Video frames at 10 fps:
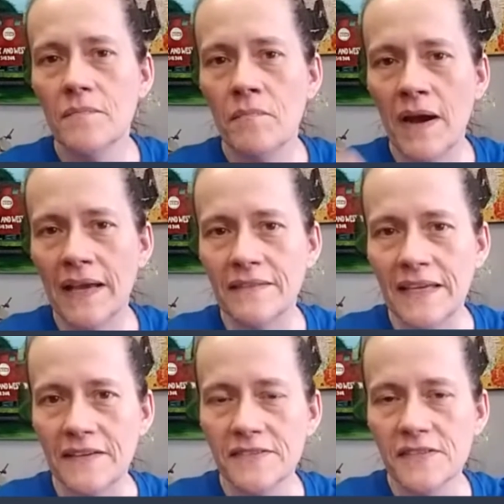my
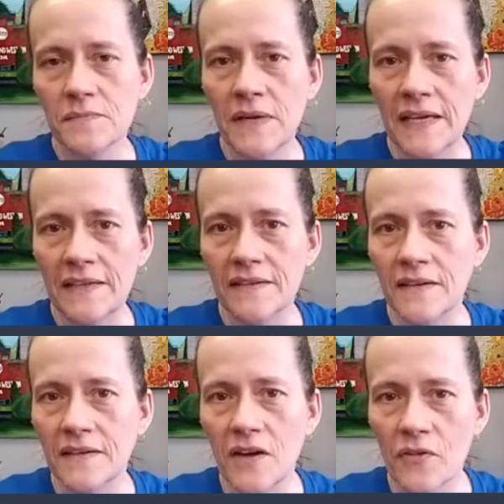links to my uh,
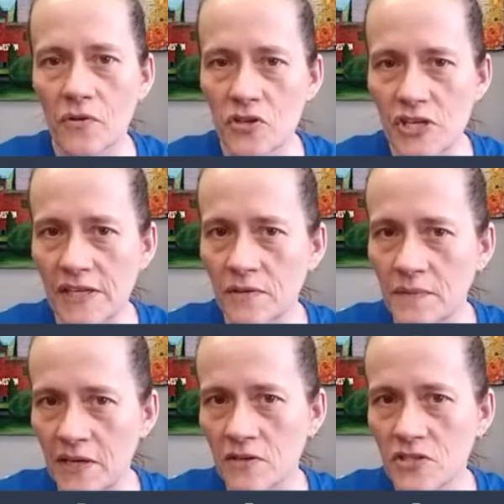other channel,
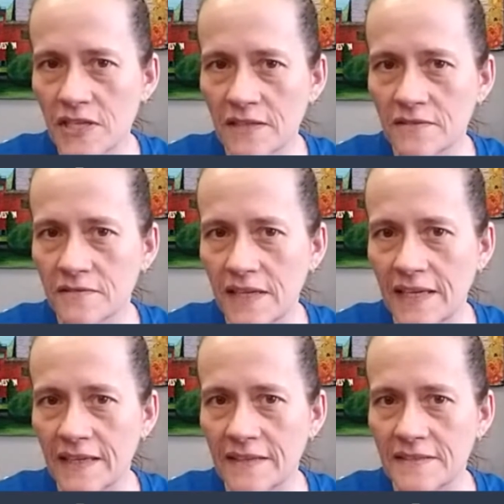my art channel,
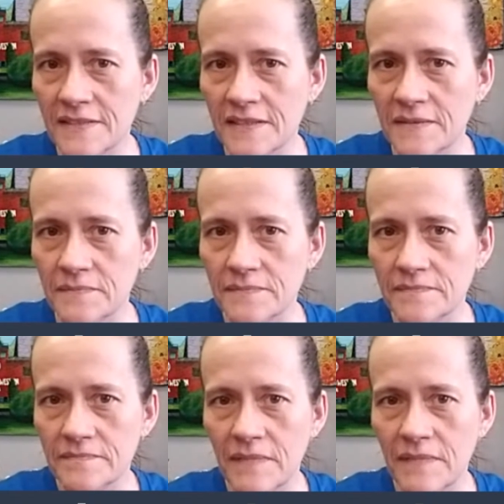and um,